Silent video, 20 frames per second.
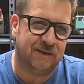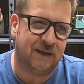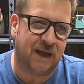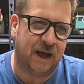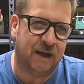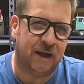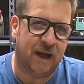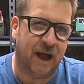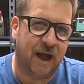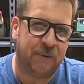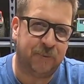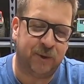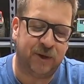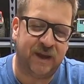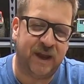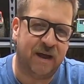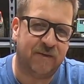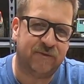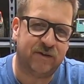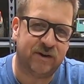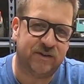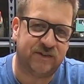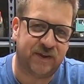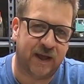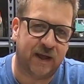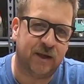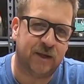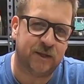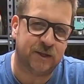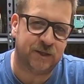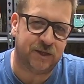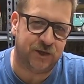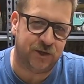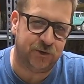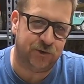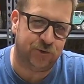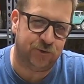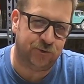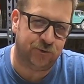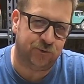I would never tell
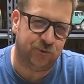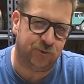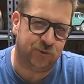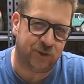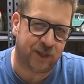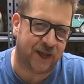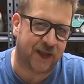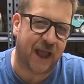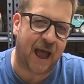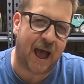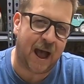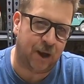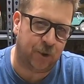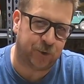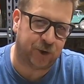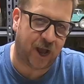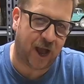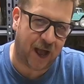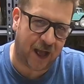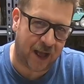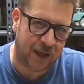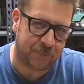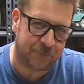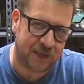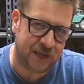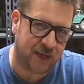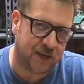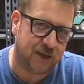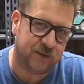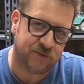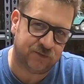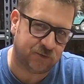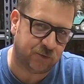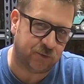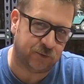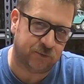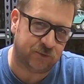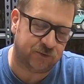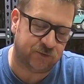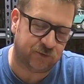you like how to hobby,
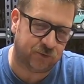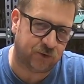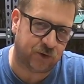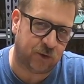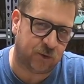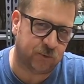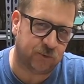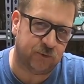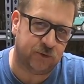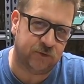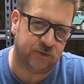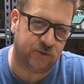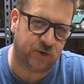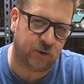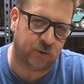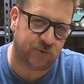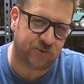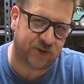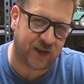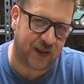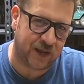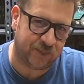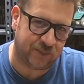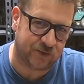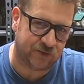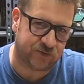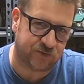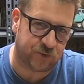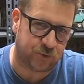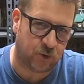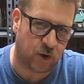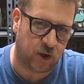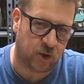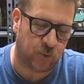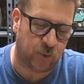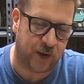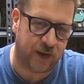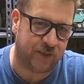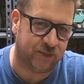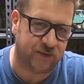so don't take this the wrong
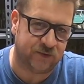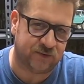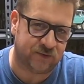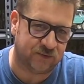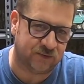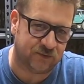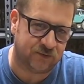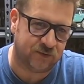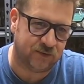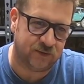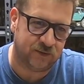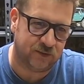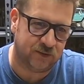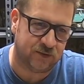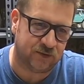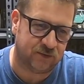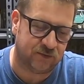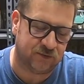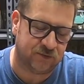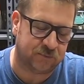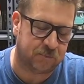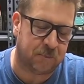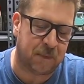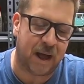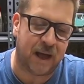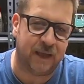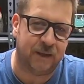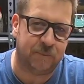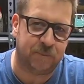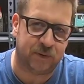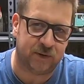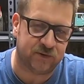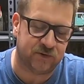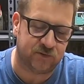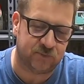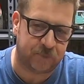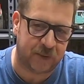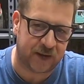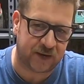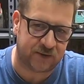way. This is my
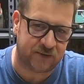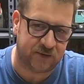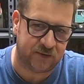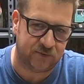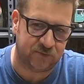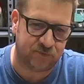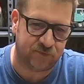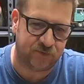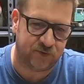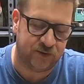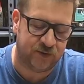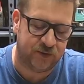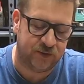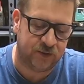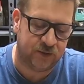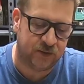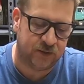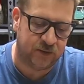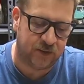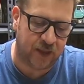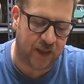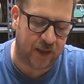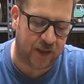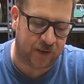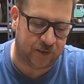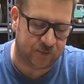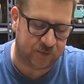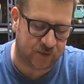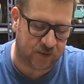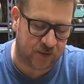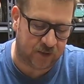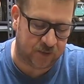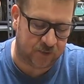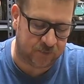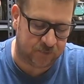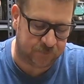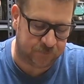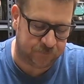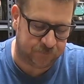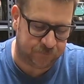perspective, and
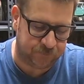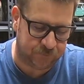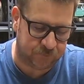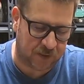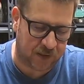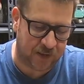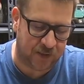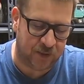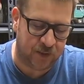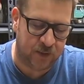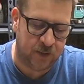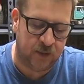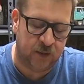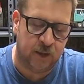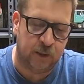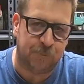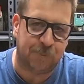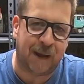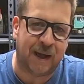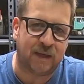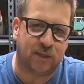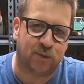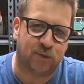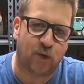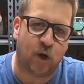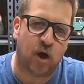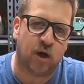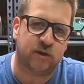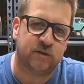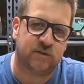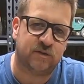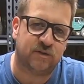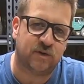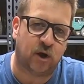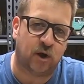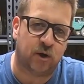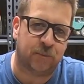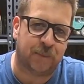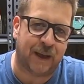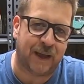my my thoughts
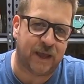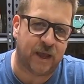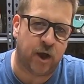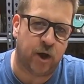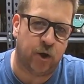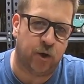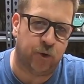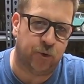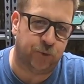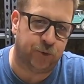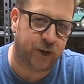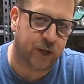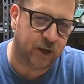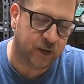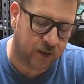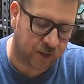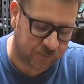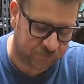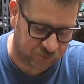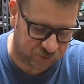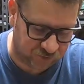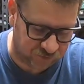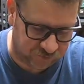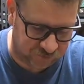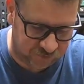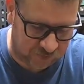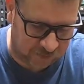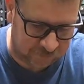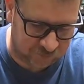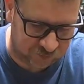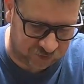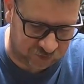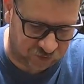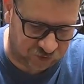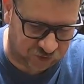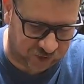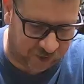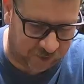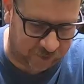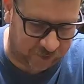are my own. I'm just
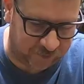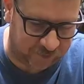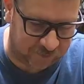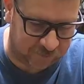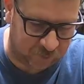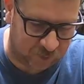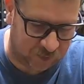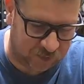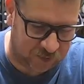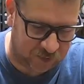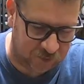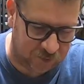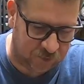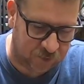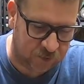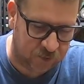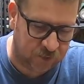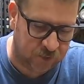sharing them with you.